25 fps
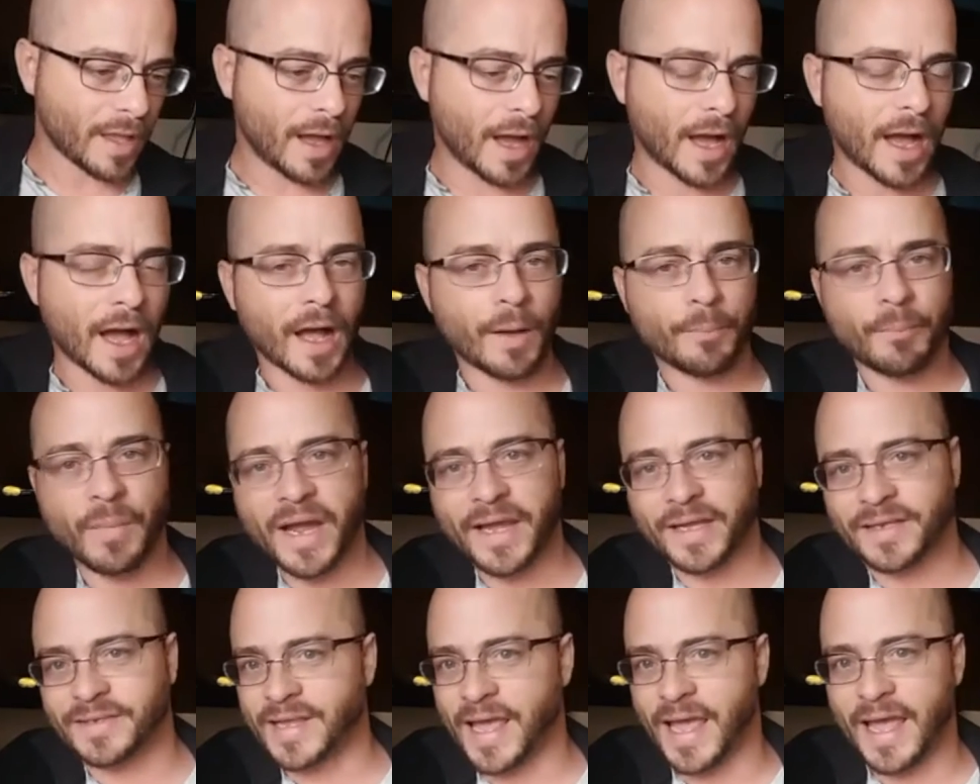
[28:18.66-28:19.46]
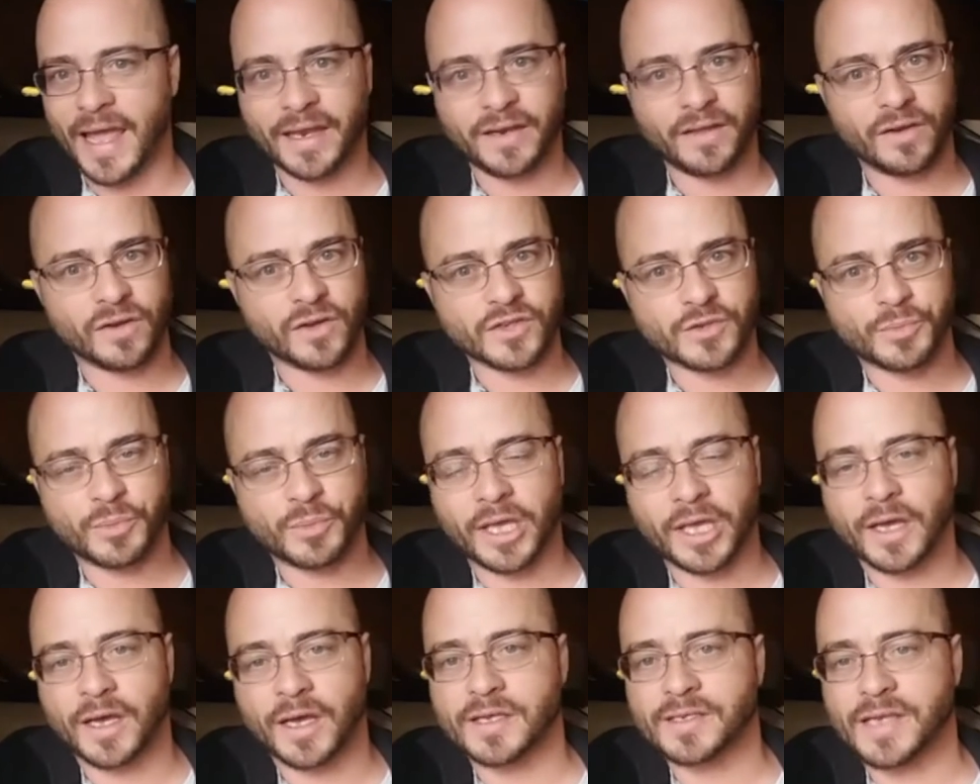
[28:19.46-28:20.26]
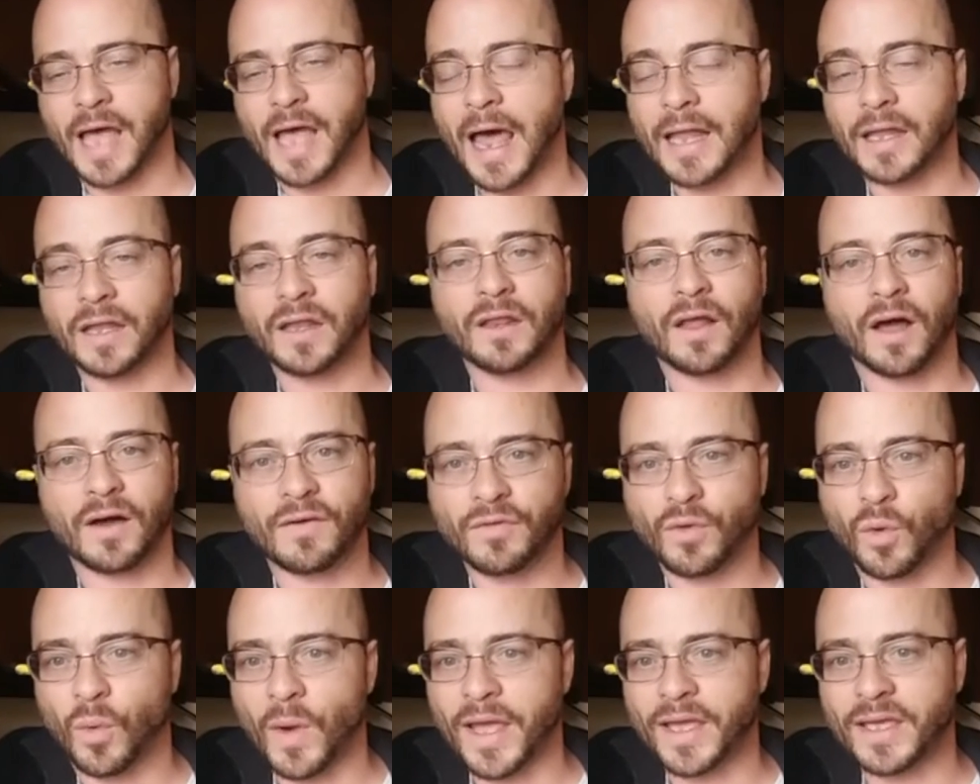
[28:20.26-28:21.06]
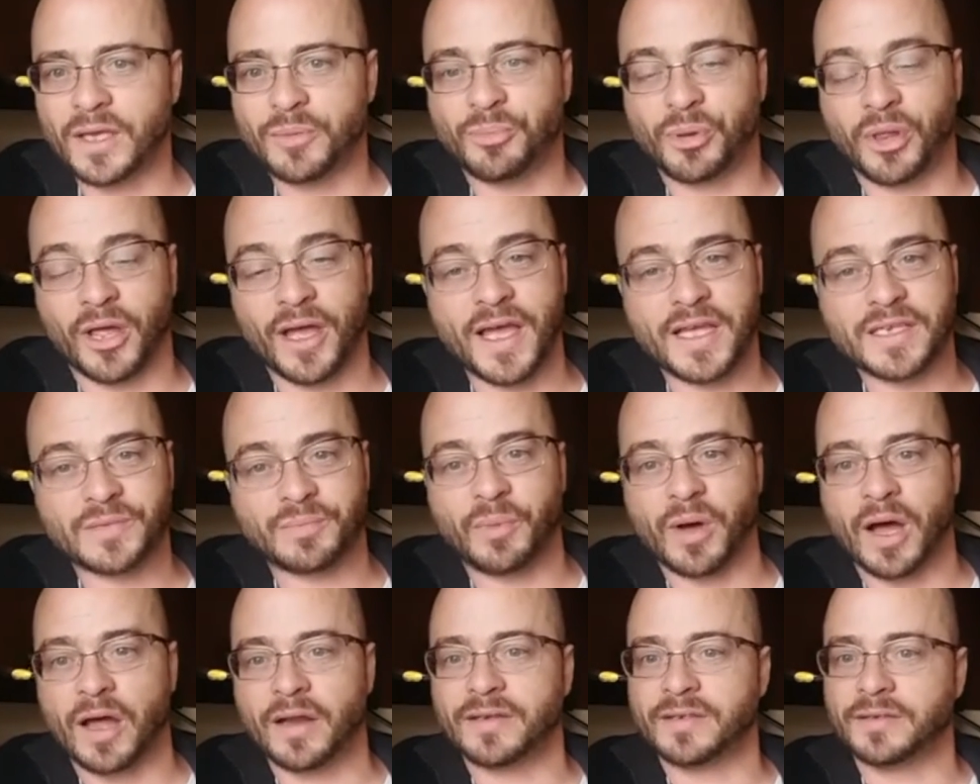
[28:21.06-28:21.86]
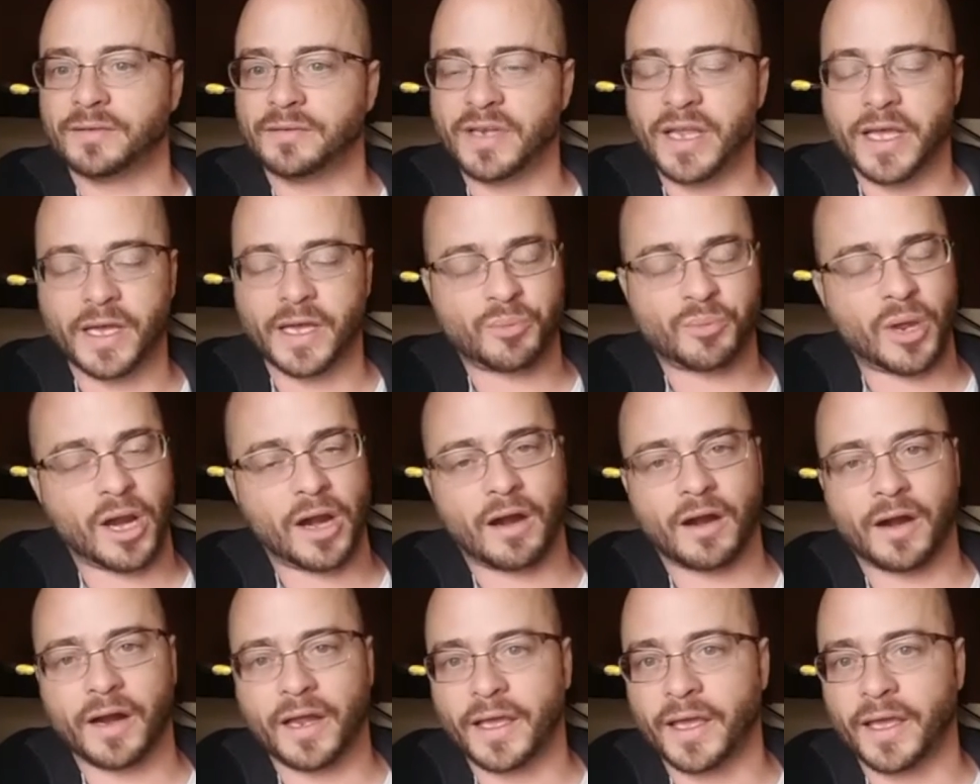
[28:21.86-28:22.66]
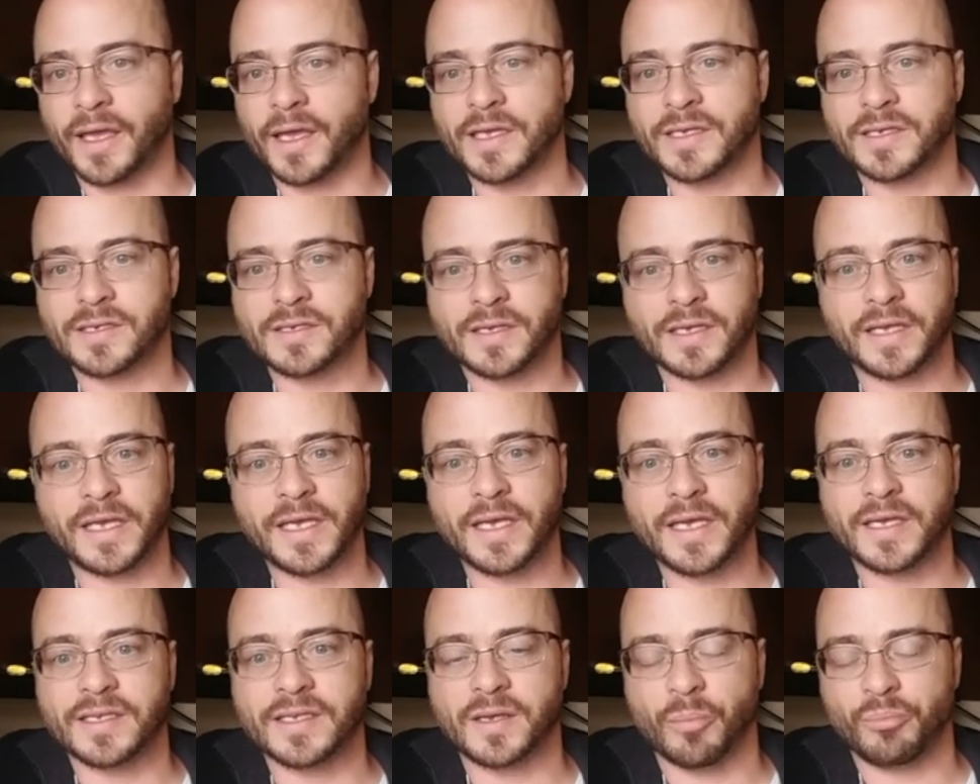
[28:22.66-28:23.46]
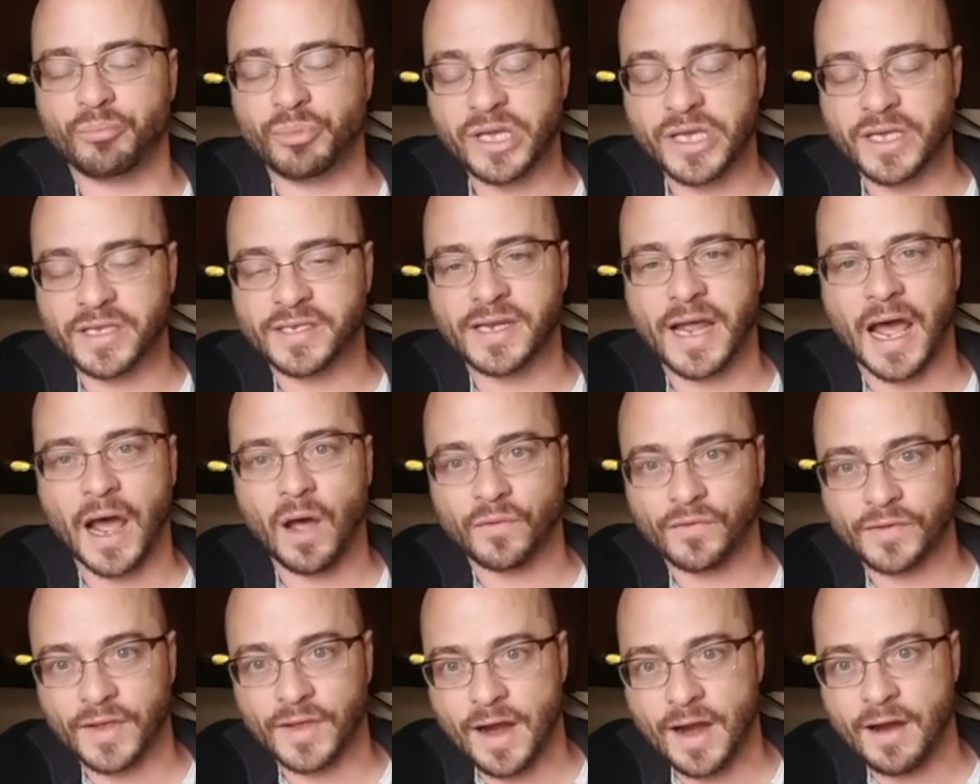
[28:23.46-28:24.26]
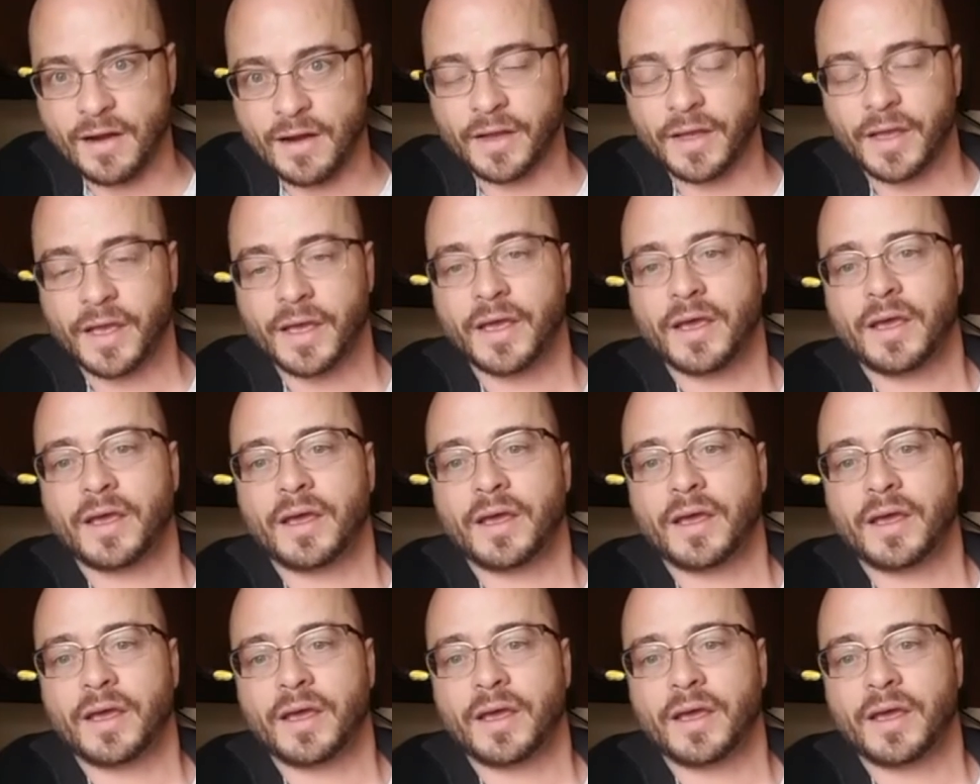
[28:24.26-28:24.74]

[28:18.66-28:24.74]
Mike Daniels because I love the way he plays. But Nick Perry is a beast out there.